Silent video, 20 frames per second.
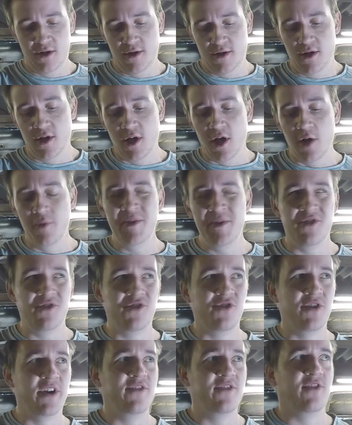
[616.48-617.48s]
I'm a bit
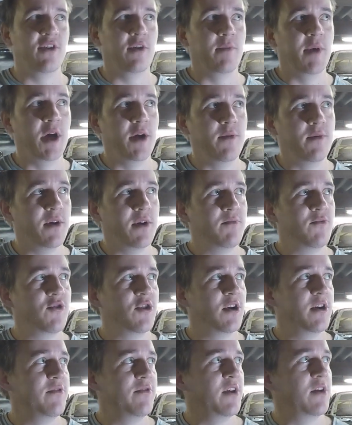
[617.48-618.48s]
stressed at the moment. I'm trying
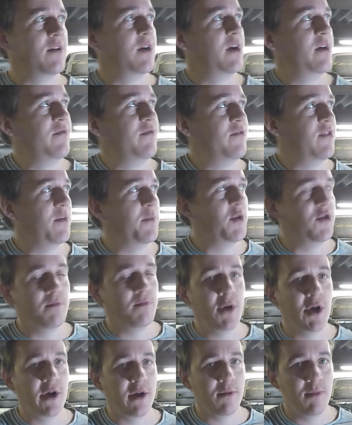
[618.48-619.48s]
to figure out if someone's
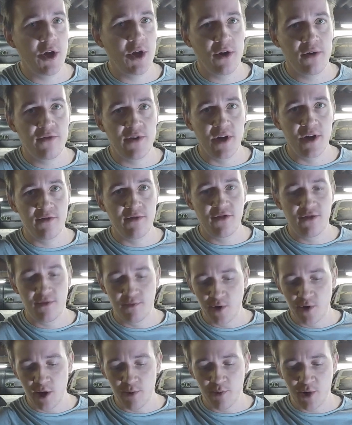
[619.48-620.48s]
mugging me off over some
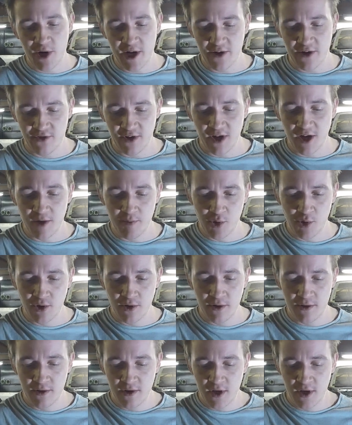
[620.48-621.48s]
rear brakes that I bought.
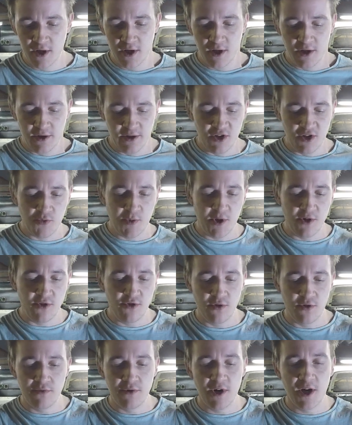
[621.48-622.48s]
And they're supposed
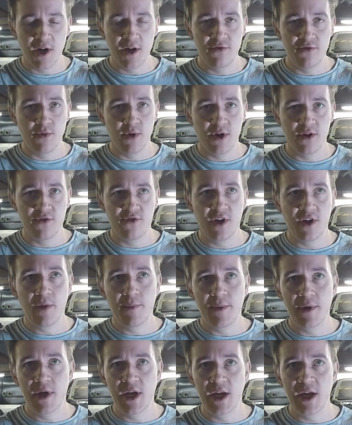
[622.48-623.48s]
to arrive whilst I'm
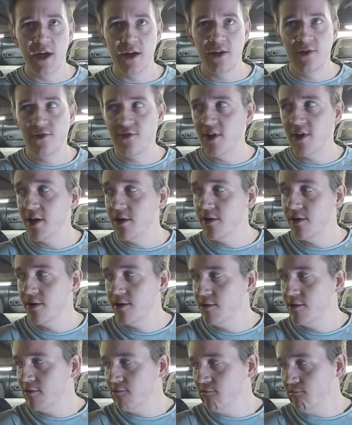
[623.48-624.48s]
here, so
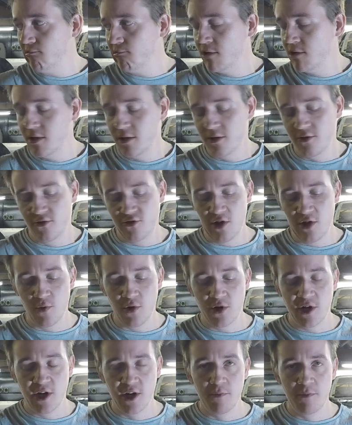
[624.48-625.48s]
see what
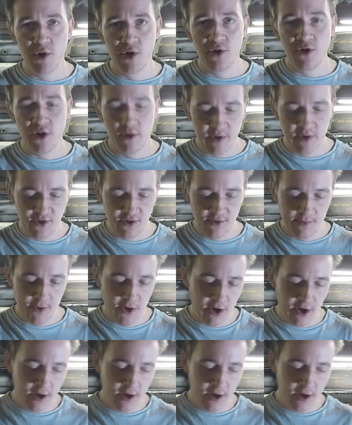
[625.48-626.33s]
kind of mood I'm in tomorrow.